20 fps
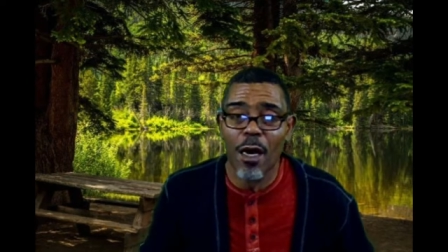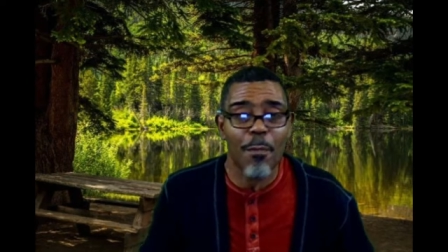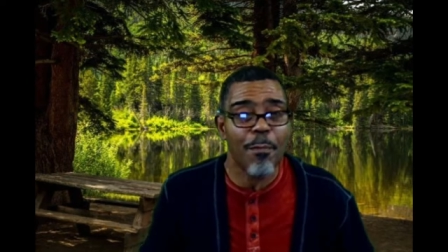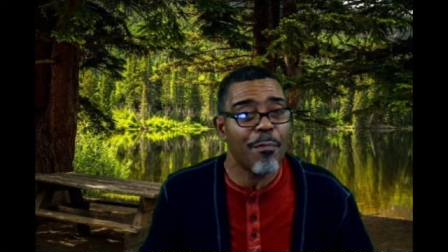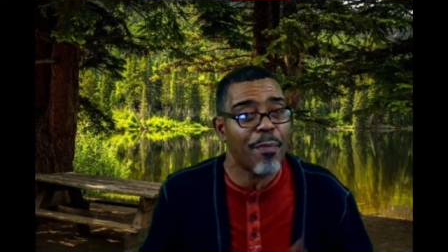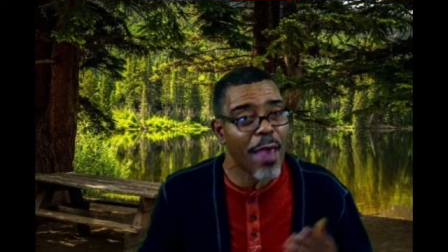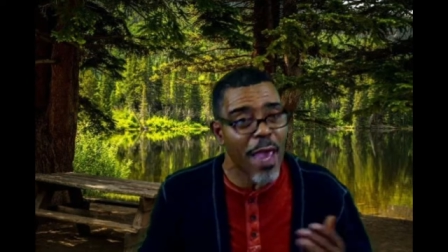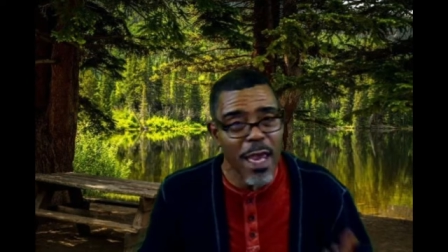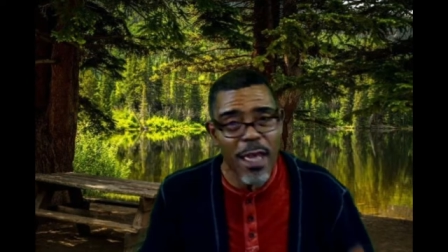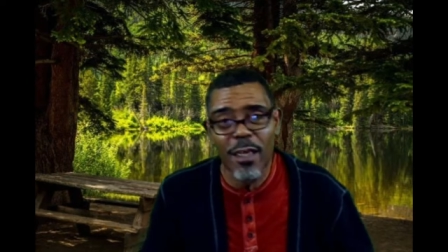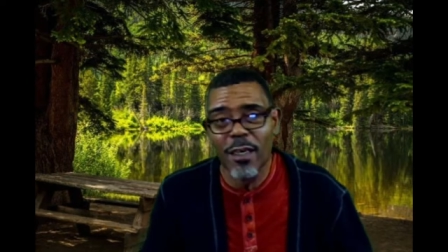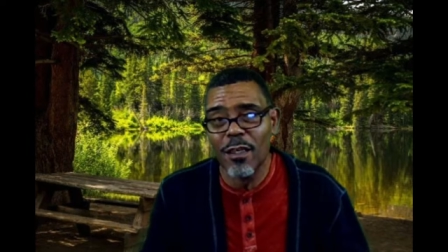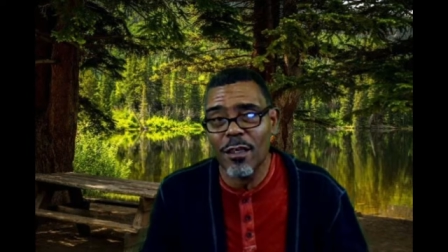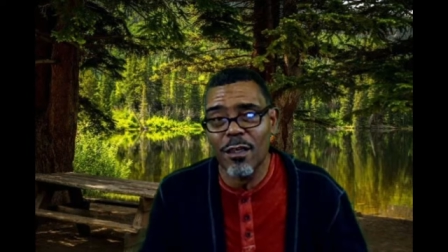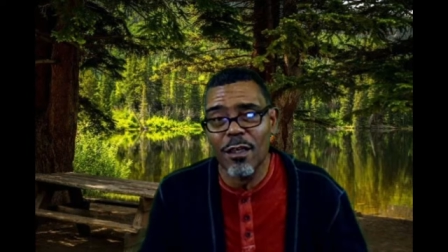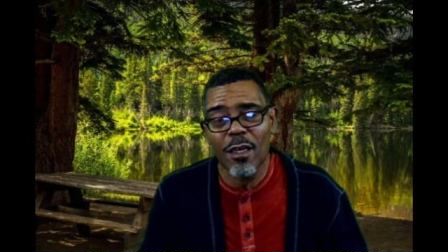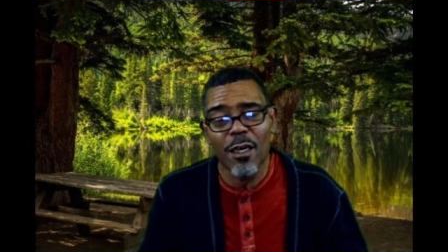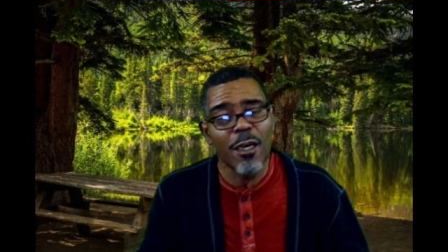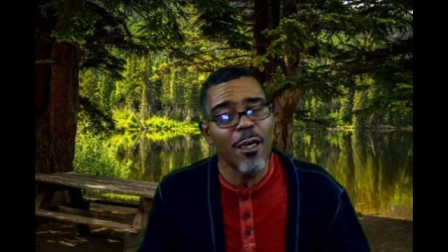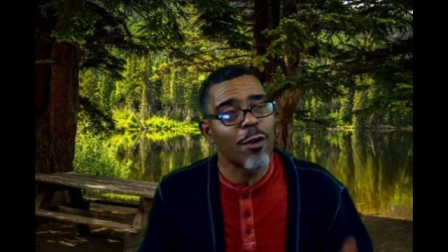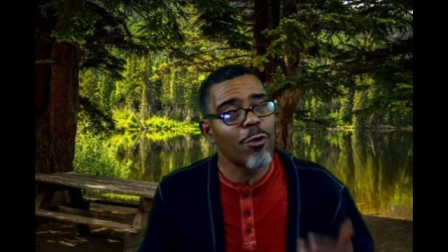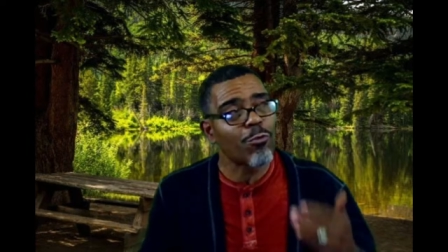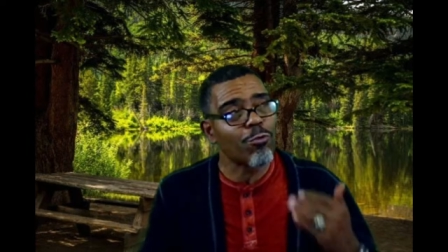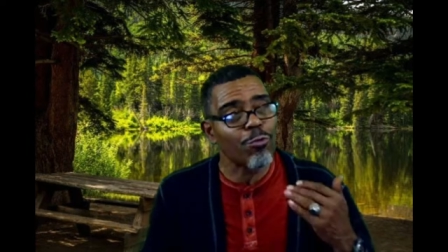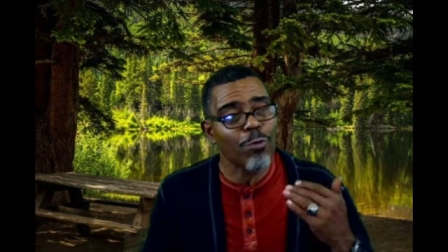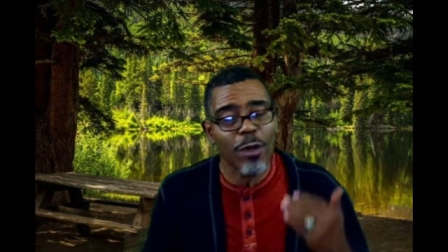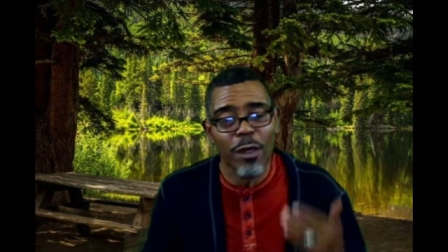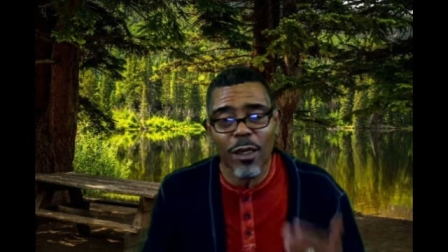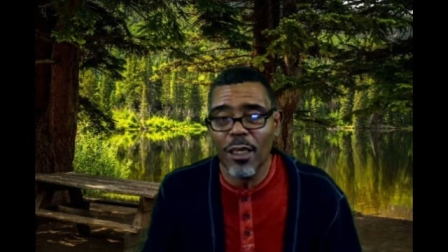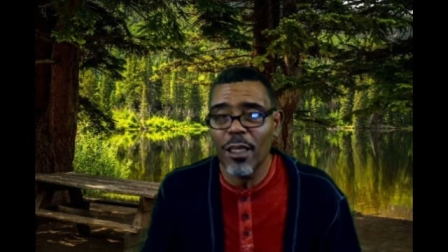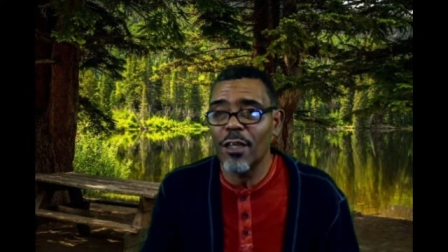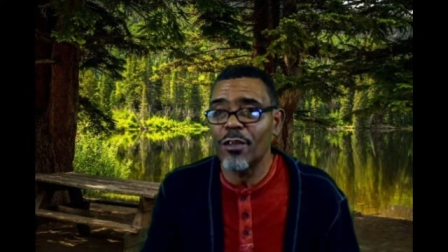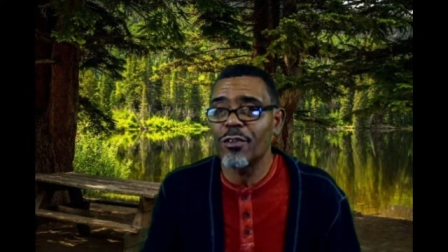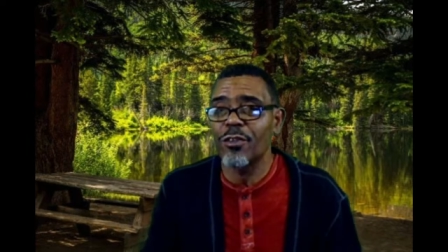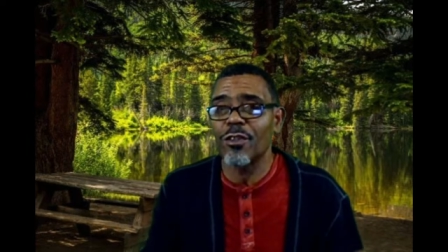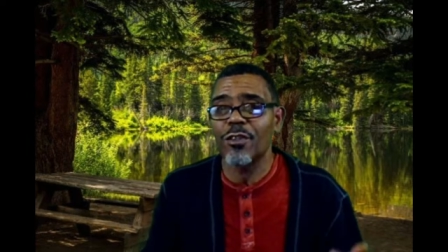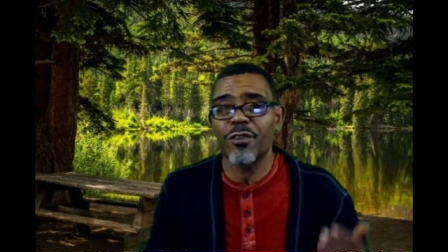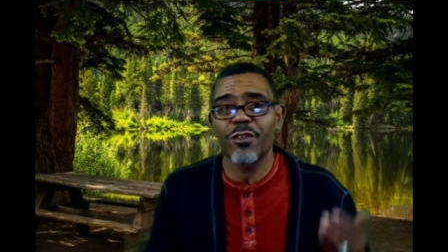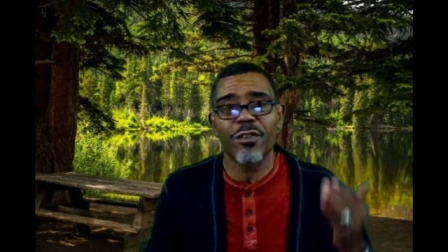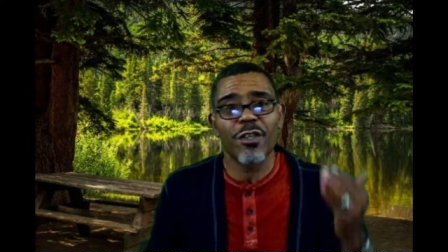a pagan
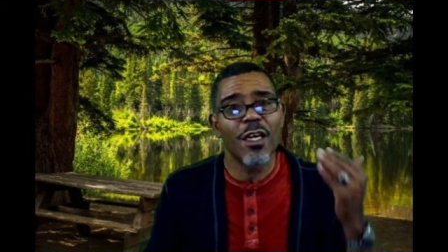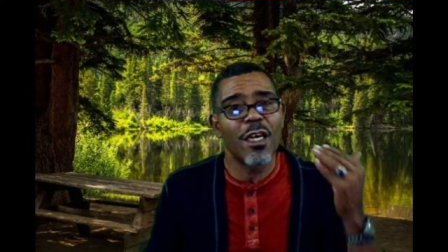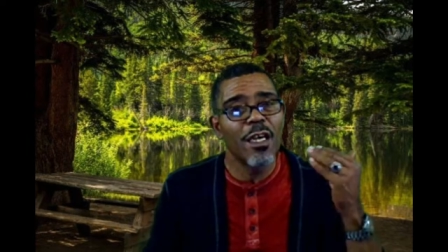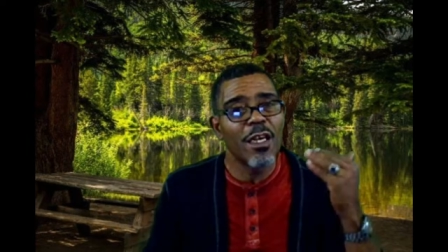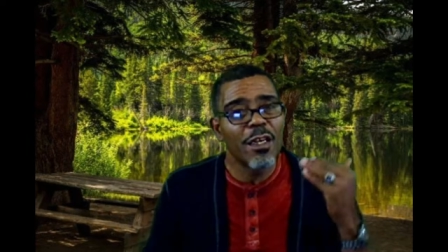religious